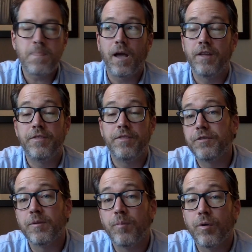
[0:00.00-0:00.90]
I think
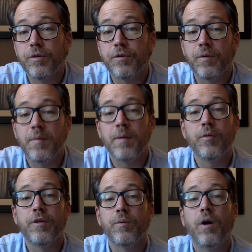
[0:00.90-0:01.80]
it's important to remember
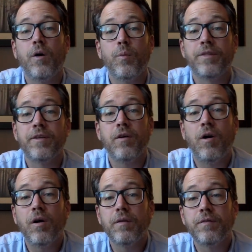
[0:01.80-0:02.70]
that within
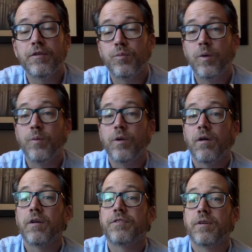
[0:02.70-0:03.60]
all of this, when we
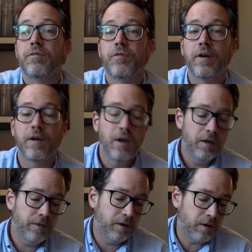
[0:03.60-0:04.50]
are suffering,
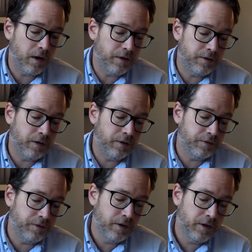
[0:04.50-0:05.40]
that God
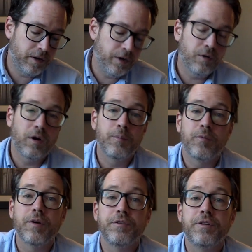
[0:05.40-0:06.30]
does hear our
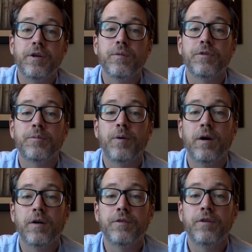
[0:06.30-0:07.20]
prayers and He
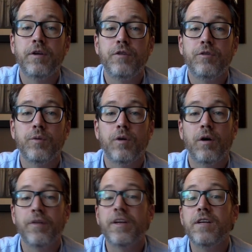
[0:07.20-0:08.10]
responds to it
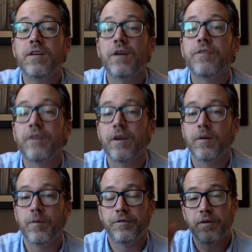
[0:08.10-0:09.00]
all, that He does care
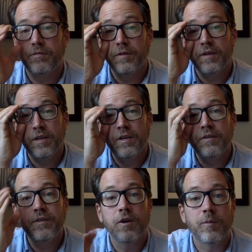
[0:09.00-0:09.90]
about suffering, that He
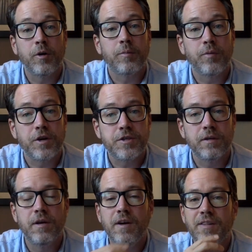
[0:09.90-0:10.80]
does care about oppression,
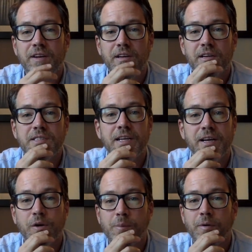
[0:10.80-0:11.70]
that He does
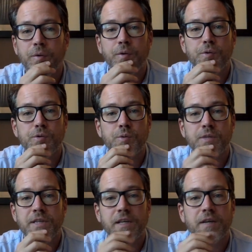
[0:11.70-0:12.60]
care about those who are
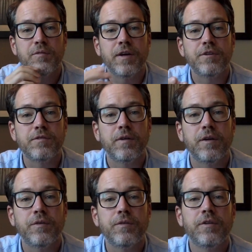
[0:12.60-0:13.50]
taking advantage of
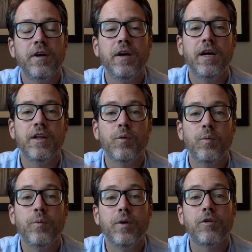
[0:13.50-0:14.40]
others, and that
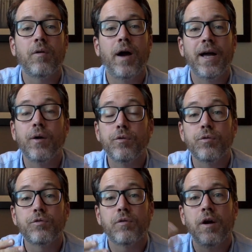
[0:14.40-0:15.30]
when we cry out,
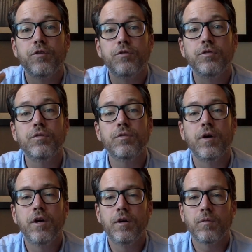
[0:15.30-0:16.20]
those cries do
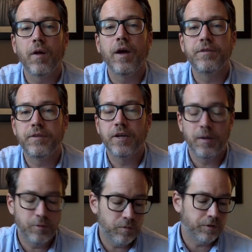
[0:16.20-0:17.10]
rise to
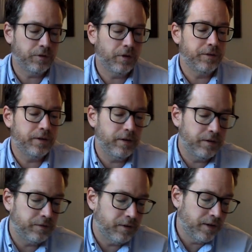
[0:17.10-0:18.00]
Him and result in
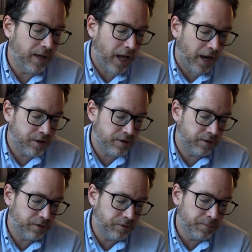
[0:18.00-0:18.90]
His
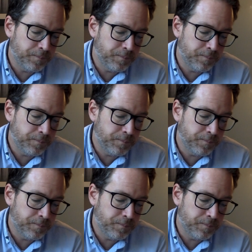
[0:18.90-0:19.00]
actions.